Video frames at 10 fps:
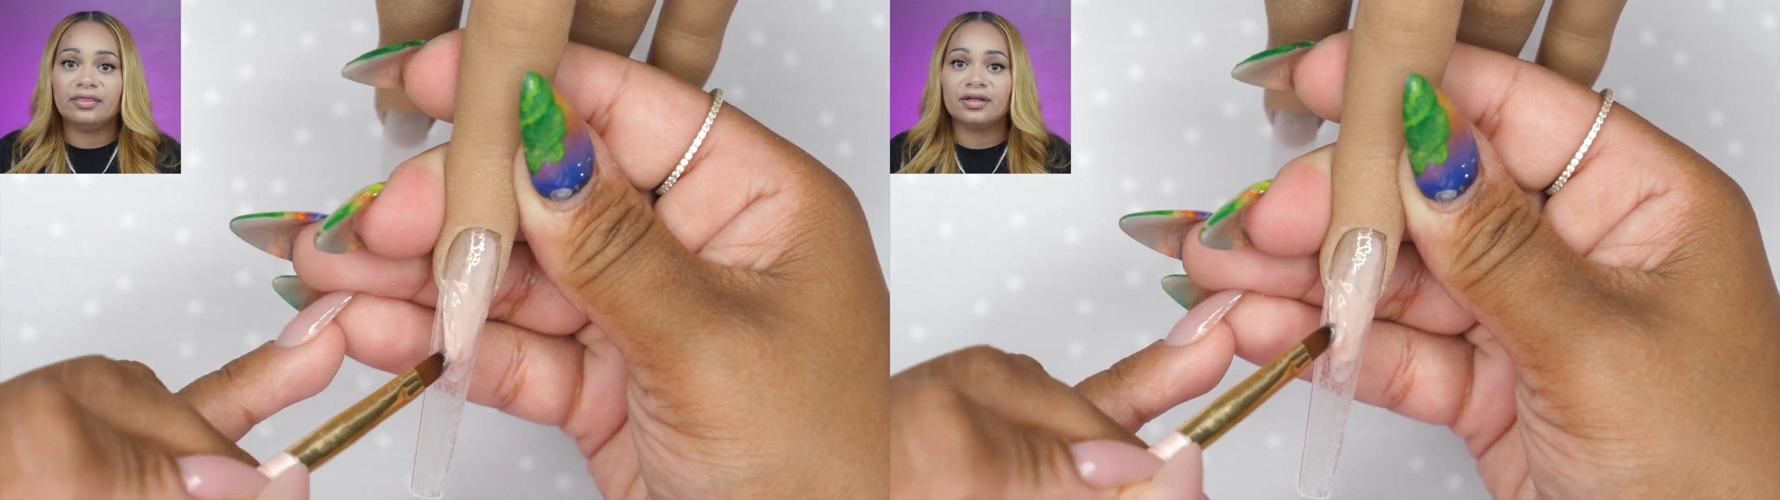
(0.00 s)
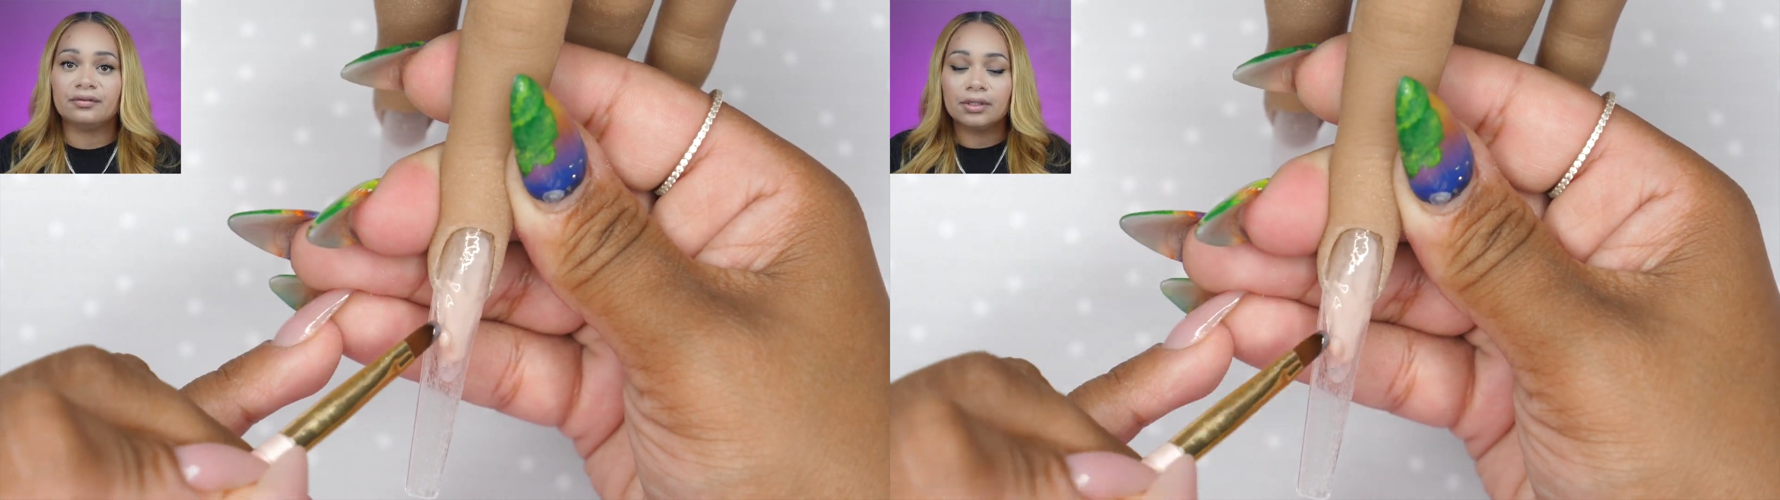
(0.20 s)

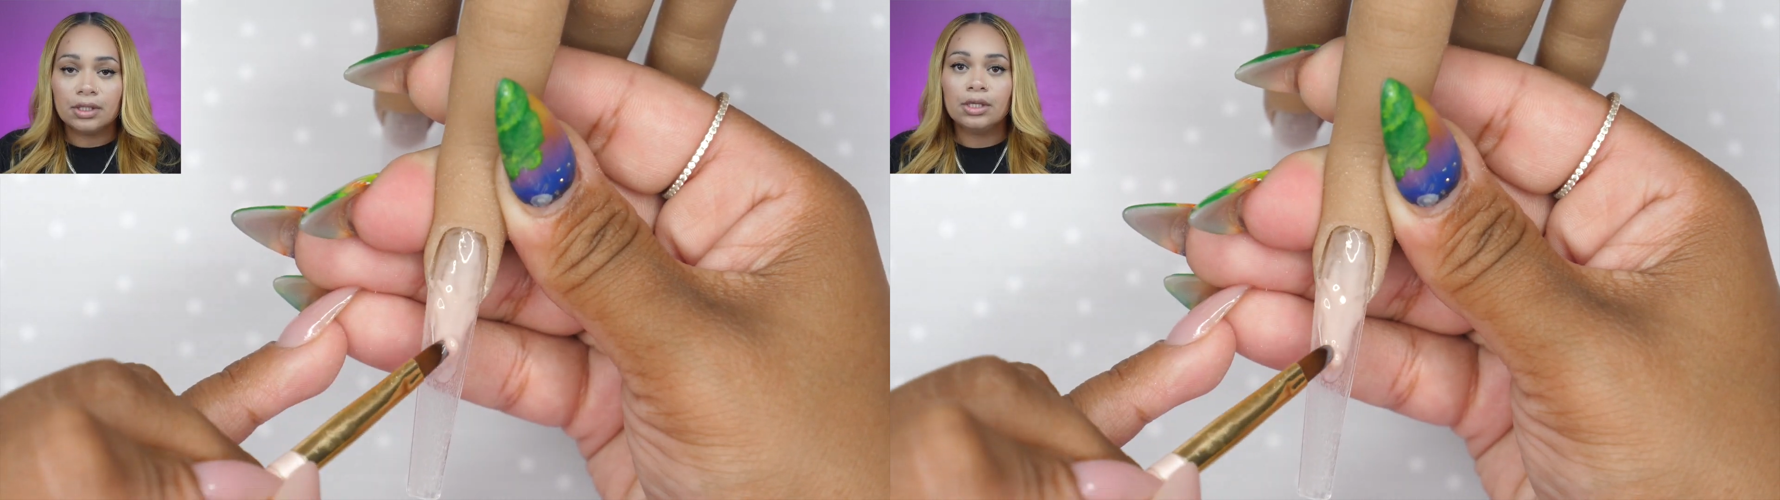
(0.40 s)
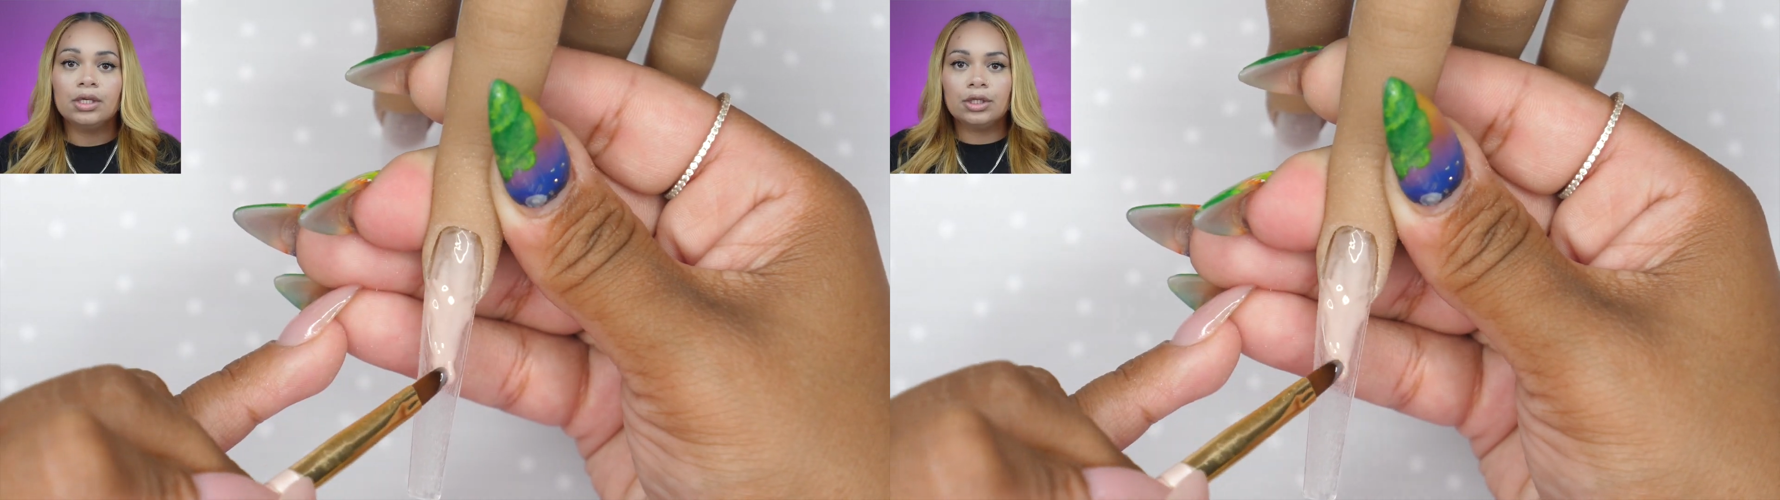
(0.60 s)
the
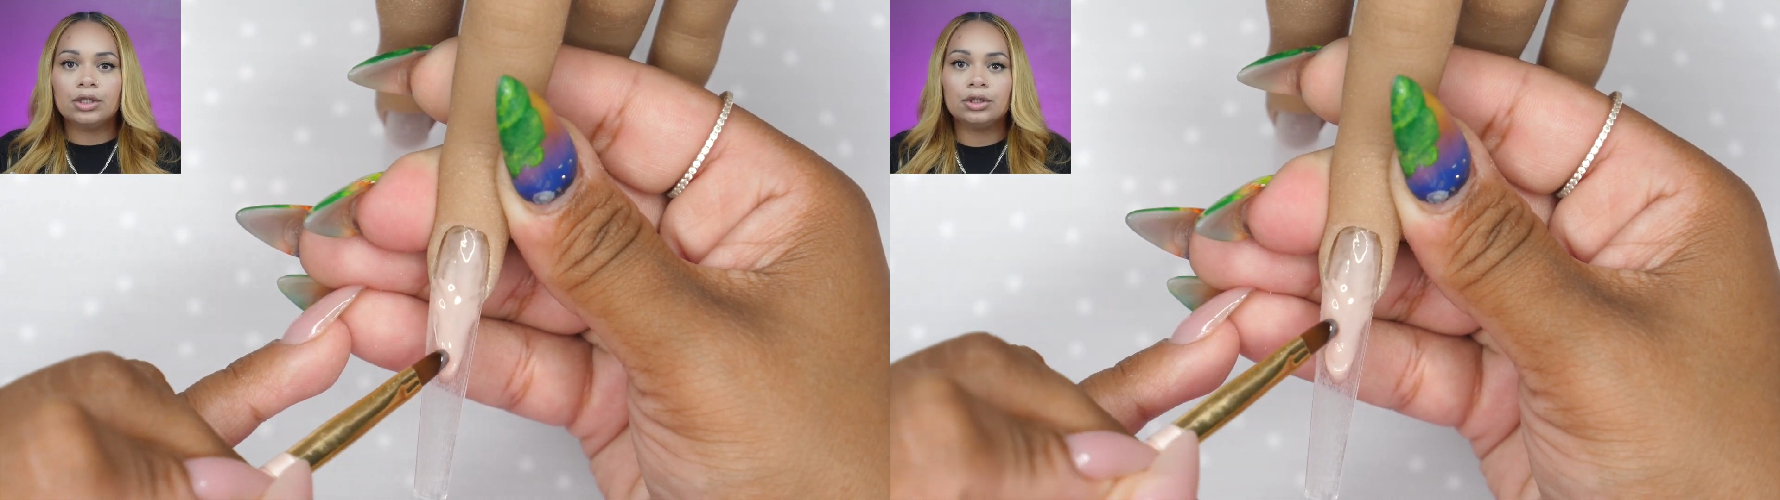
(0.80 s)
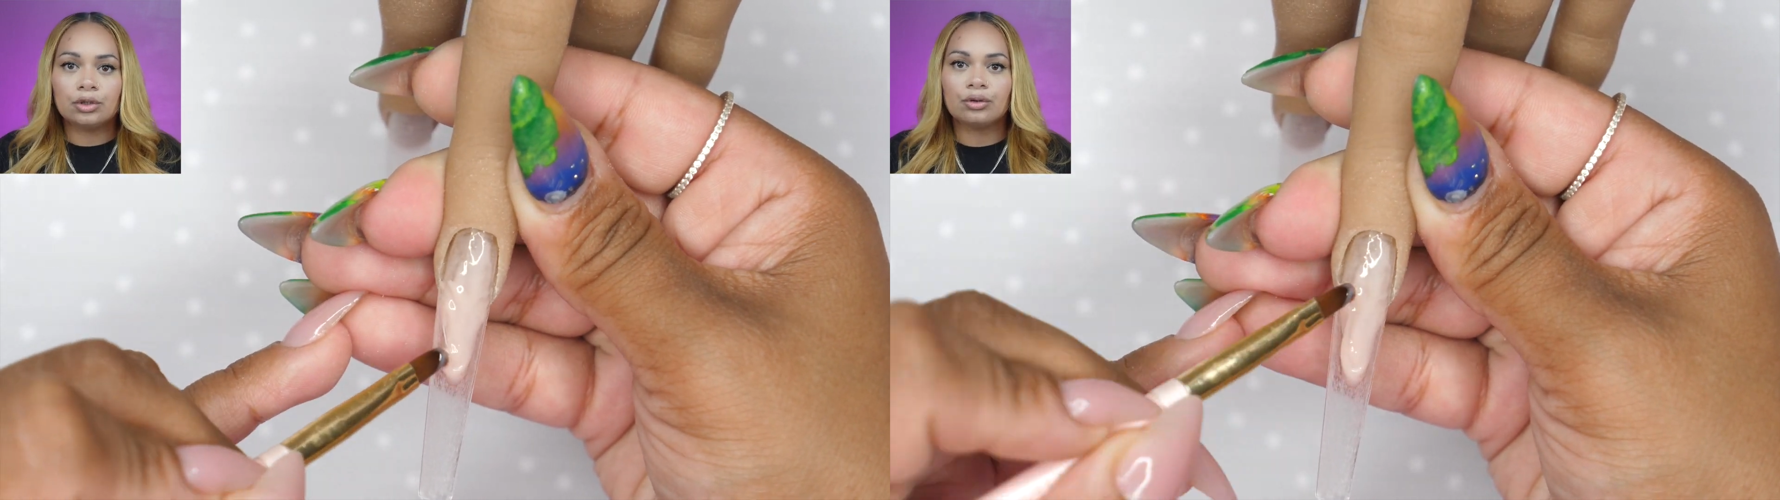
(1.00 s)

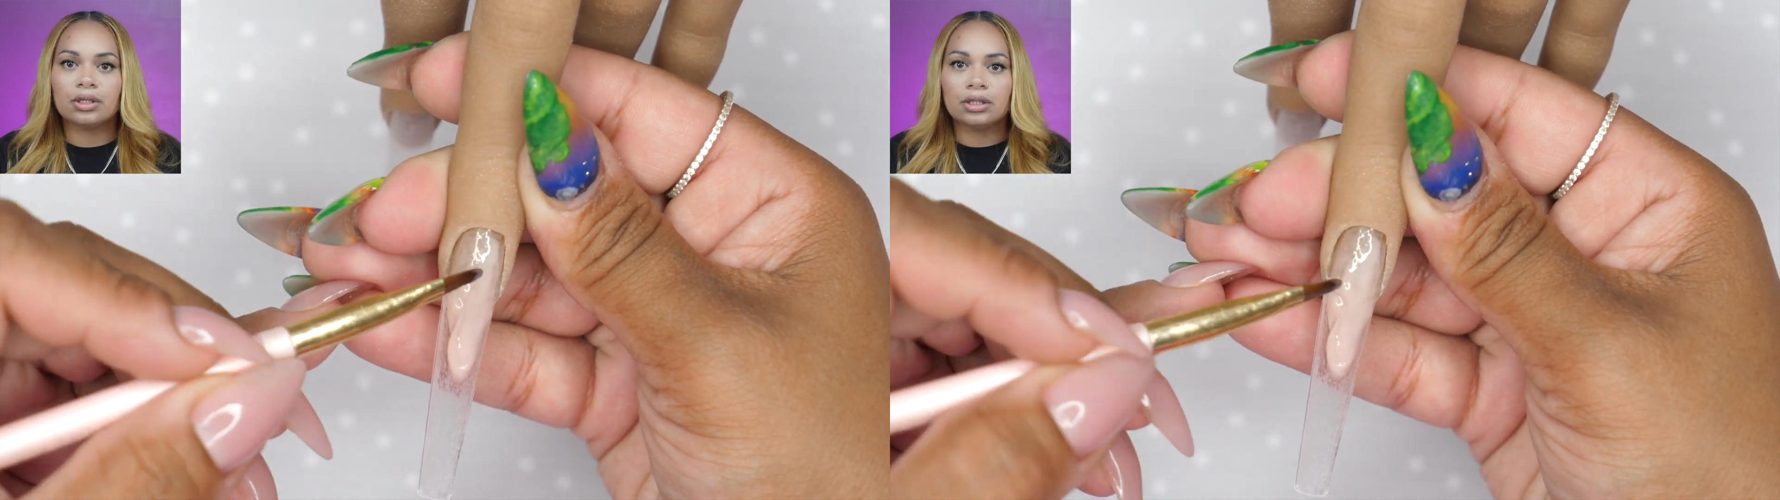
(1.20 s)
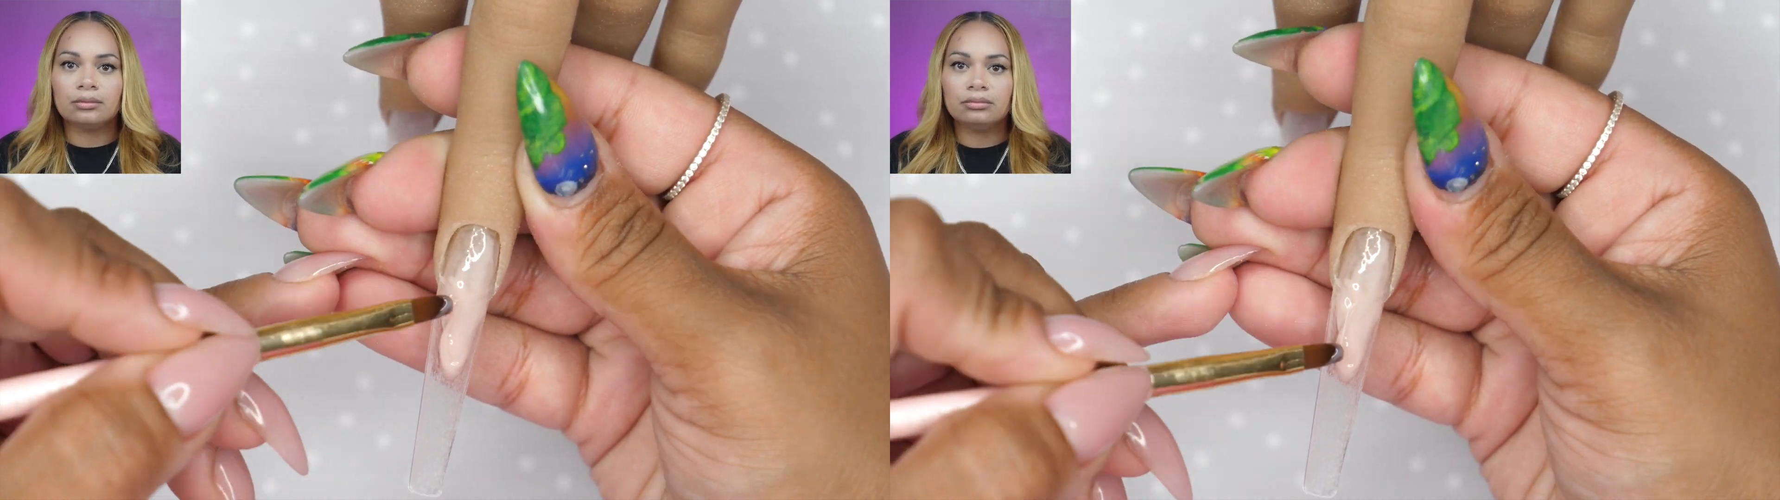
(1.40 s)

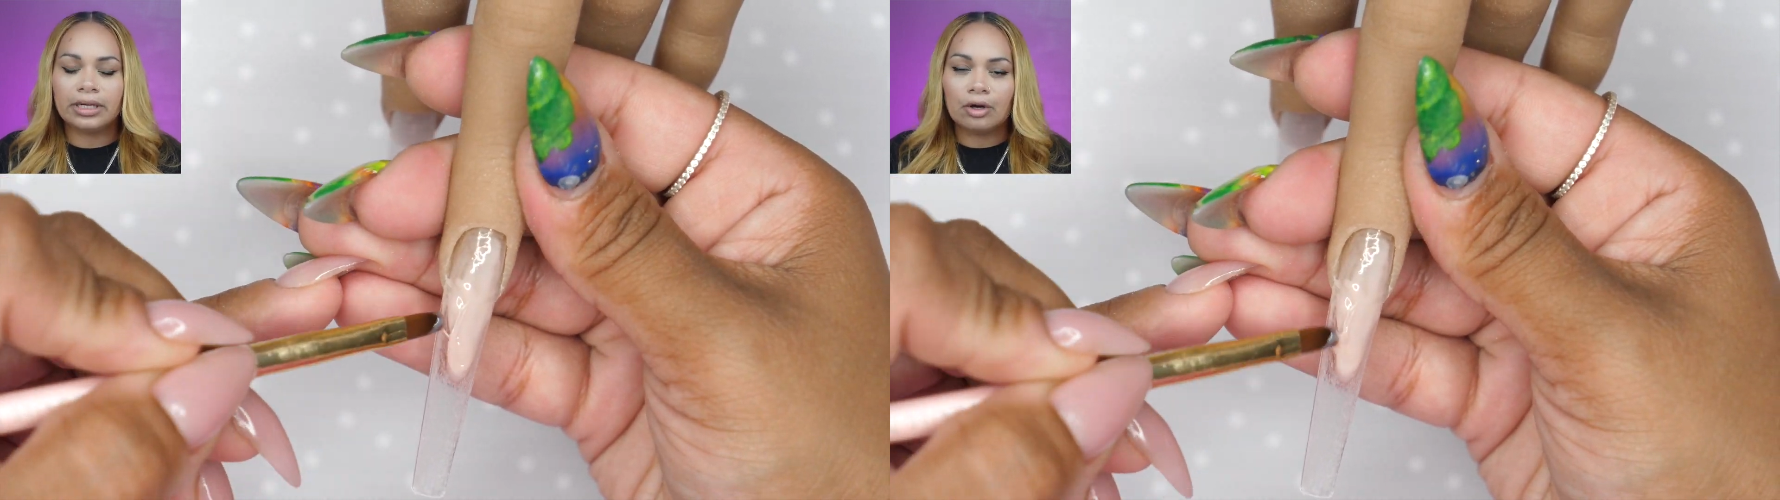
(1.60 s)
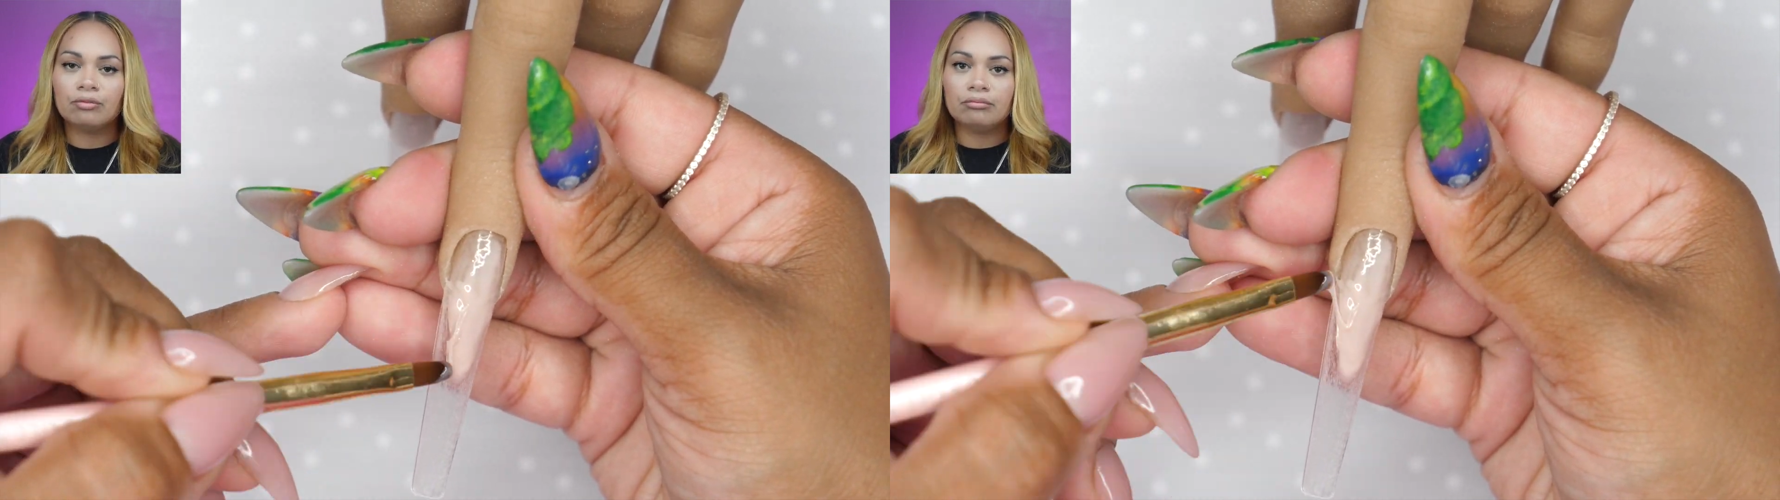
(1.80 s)
nail